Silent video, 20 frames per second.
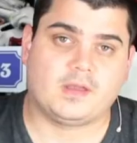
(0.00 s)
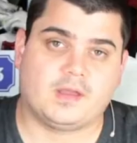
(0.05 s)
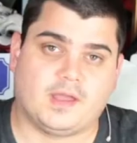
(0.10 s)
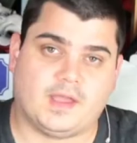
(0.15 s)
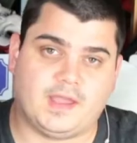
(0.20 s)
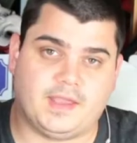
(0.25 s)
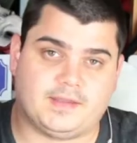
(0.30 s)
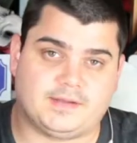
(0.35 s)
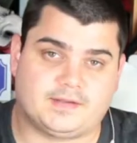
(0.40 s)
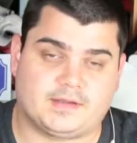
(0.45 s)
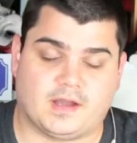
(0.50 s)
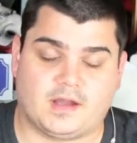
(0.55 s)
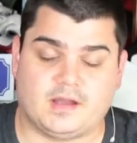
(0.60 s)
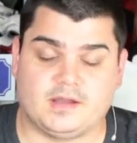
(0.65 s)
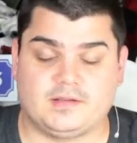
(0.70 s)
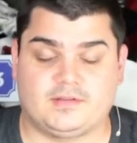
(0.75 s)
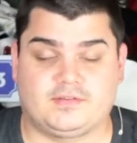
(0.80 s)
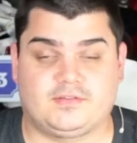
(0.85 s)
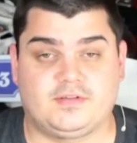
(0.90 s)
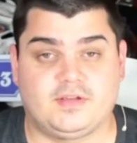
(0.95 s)
Hey
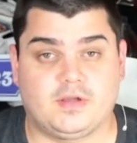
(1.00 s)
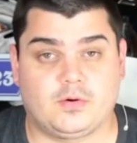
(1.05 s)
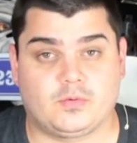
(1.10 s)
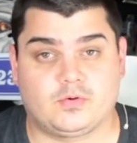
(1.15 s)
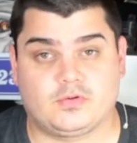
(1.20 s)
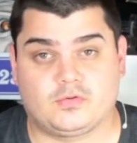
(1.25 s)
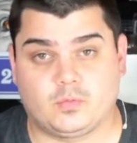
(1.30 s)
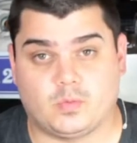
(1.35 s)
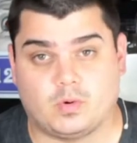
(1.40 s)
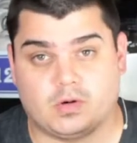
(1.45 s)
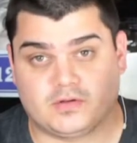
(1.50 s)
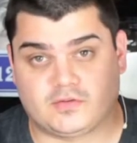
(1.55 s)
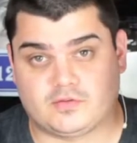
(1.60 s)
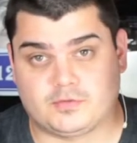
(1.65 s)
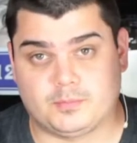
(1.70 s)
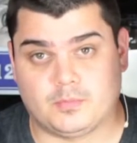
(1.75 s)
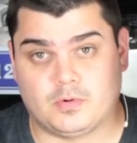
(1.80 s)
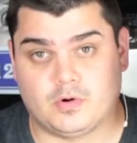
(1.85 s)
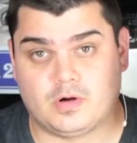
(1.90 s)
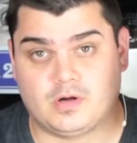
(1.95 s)
guys, here is once
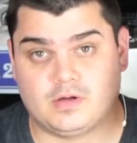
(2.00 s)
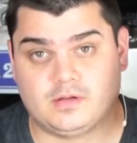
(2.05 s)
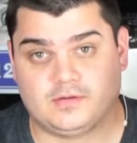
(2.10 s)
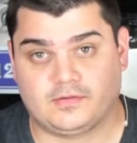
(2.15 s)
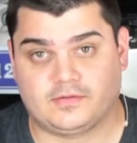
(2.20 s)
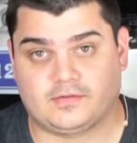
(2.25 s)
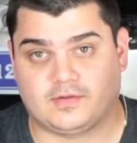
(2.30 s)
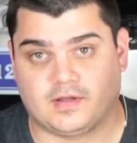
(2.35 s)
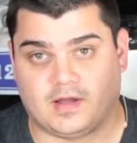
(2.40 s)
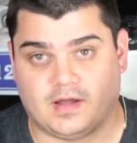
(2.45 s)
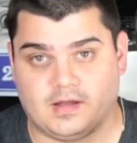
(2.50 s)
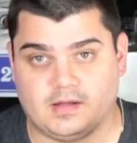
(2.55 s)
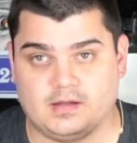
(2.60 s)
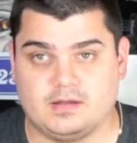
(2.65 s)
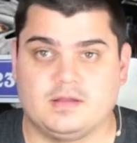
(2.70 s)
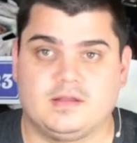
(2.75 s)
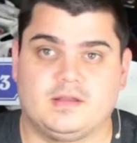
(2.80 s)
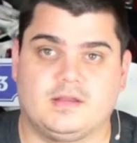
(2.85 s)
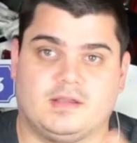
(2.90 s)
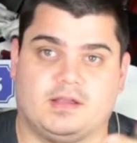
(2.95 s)
more Sa,
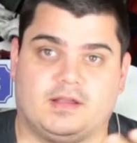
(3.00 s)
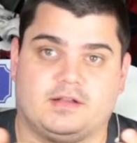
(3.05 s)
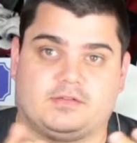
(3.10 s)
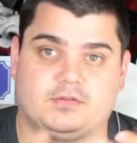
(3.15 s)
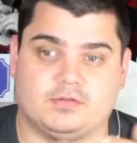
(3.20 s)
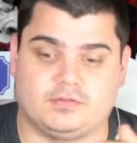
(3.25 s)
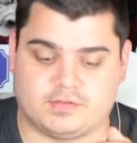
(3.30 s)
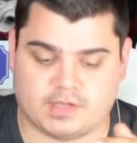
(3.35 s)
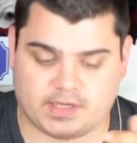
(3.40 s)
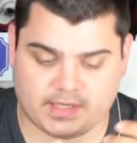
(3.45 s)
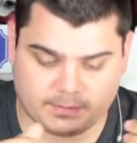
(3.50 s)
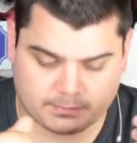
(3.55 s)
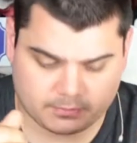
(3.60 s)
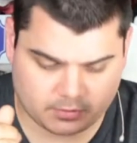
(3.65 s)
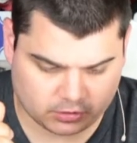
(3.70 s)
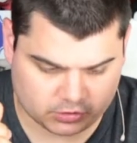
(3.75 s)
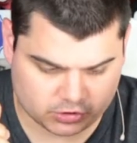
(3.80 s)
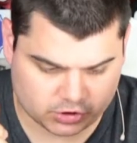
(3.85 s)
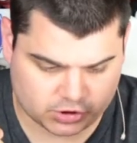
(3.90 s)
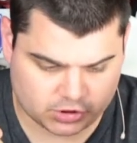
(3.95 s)
and today I'm
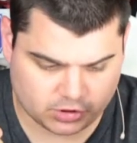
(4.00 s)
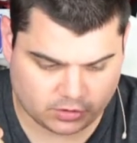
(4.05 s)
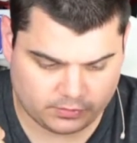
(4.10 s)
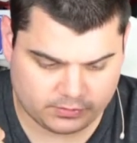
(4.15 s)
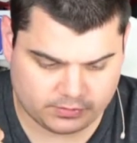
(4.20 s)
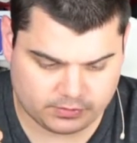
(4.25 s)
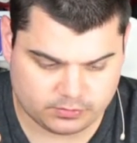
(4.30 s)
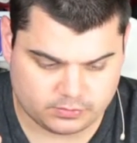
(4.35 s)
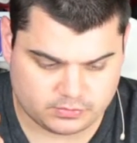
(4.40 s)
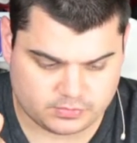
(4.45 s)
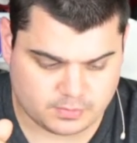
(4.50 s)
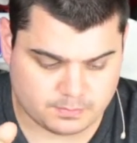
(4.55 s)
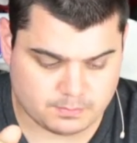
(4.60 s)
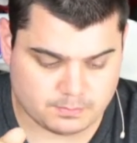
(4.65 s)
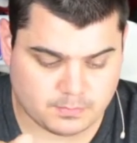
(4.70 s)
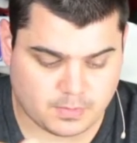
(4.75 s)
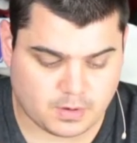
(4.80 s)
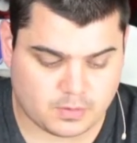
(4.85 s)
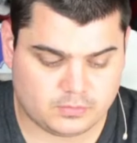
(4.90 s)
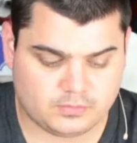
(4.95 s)
gonna show you the
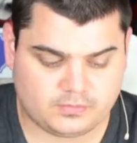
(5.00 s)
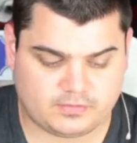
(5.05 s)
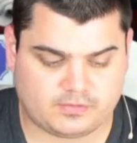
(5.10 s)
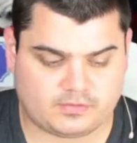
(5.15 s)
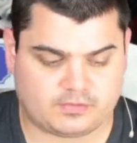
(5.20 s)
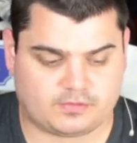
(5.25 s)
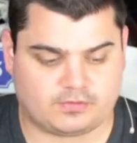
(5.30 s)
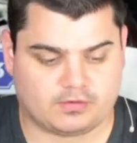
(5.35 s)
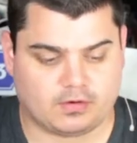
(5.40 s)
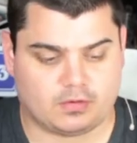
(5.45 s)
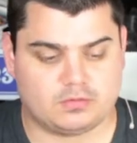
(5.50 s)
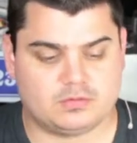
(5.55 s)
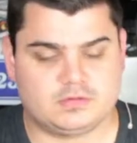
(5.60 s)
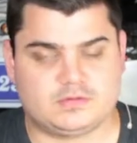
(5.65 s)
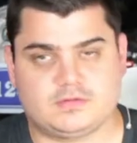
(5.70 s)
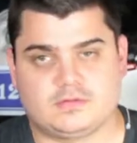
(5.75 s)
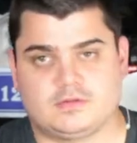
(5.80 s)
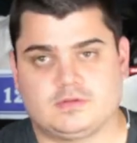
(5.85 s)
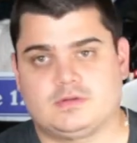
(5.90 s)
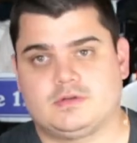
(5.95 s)
most
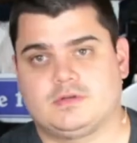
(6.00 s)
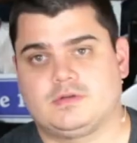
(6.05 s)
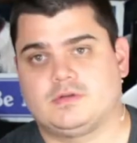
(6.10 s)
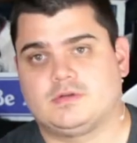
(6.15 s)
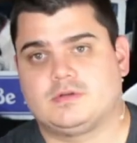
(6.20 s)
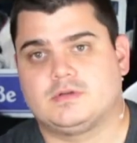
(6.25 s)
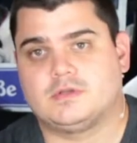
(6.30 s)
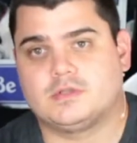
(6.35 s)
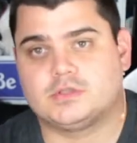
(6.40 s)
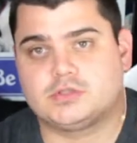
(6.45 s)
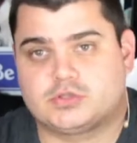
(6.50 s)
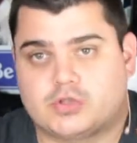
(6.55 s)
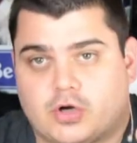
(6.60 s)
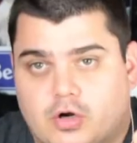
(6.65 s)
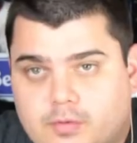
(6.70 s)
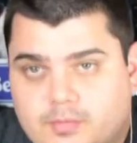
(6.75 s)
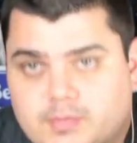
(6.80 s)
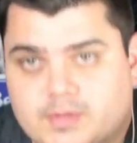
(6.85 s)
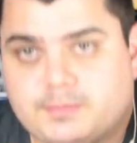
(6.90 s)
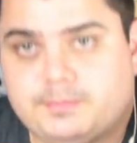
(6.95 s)
sold
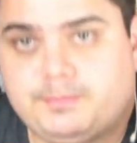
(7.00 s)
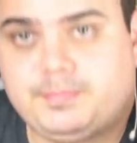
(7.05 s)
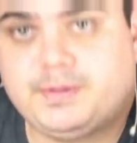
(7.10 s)
German